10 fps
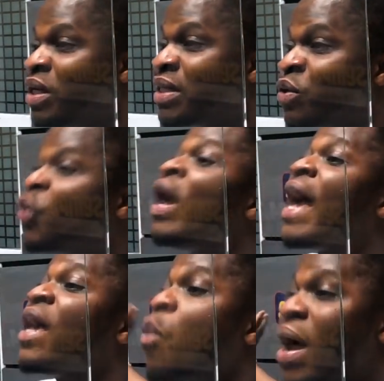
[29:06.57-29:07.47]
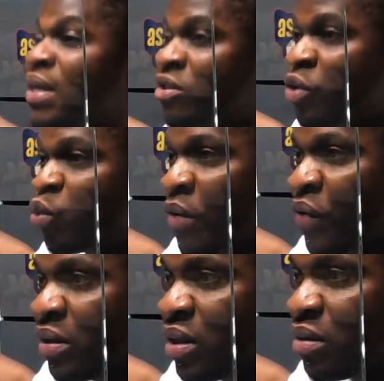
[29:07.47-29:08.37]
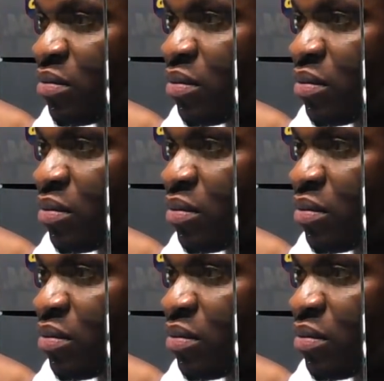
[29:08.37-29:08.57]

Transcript: ni ntino one district one factory